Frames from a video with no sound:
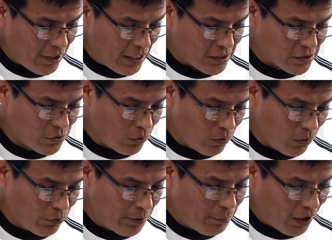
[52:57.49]
and
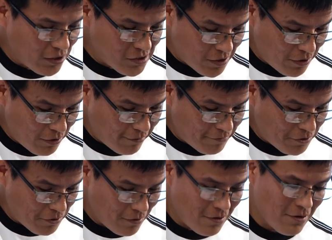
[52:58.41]
sole repository of
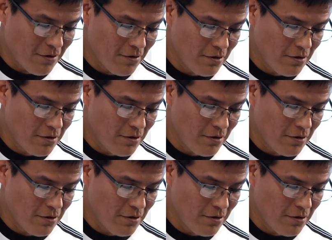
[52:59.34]
truth.